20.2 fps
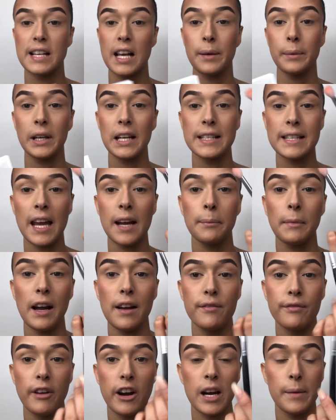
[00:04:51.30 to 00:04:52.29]
So I'm going to take
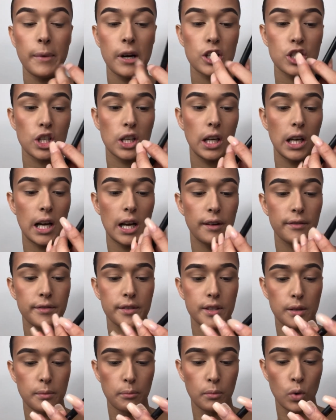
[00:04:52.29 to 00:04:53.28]
my very much
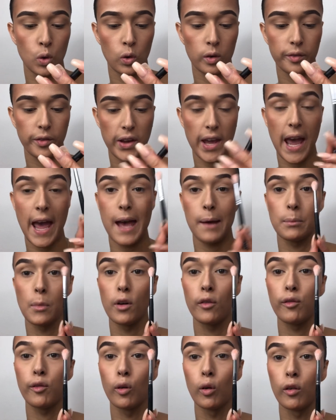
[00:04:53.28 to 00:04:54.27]
loved Morphe
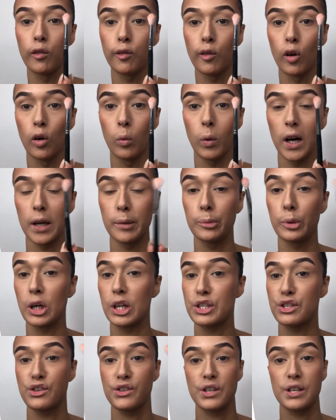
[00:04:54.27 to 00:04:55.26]
M441
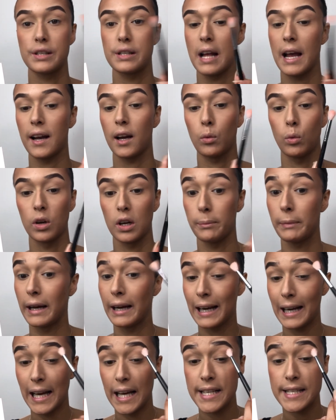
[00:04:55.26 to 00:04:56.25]
brush. This is like one of my
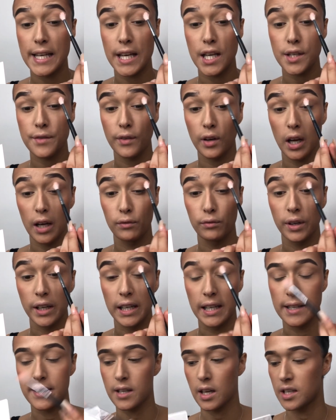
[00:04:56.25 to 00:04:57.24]
classics for like
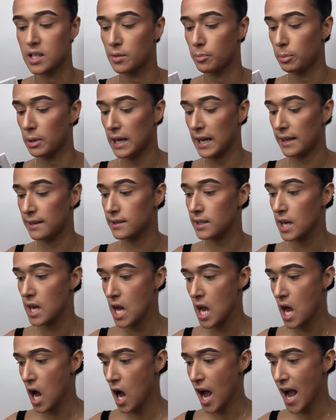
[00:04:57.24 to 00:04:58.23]
really starting to blend.
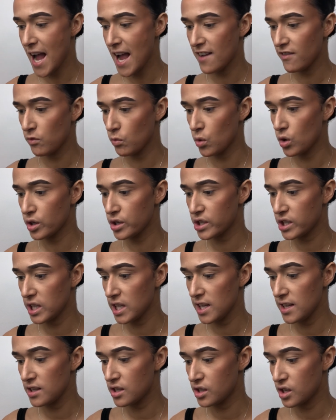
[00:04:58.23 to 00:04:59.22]
I have washed
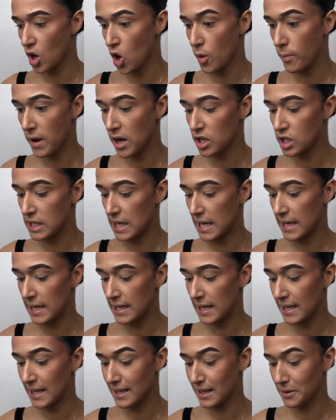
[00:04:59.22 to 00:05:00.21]
these so much
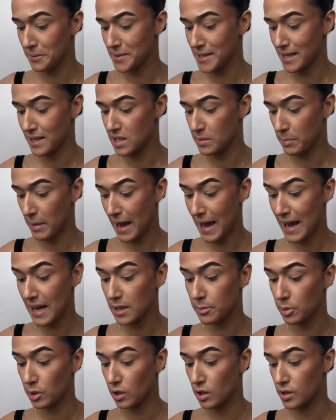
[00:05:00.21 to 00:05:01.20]
lately. I know it sounds
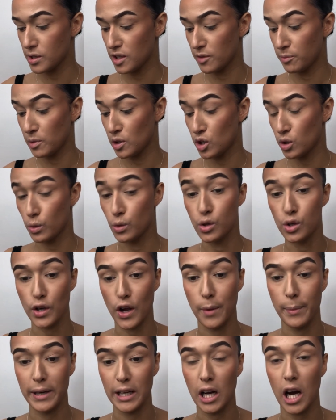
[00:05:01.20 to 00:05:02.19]
bad because I've been doing
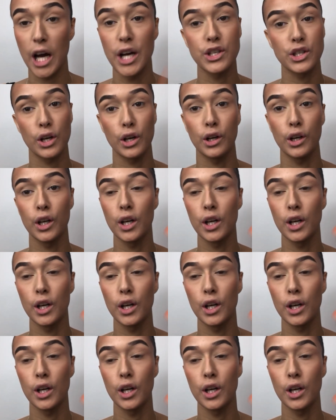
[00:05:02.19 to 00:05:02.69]
so many eyeshadow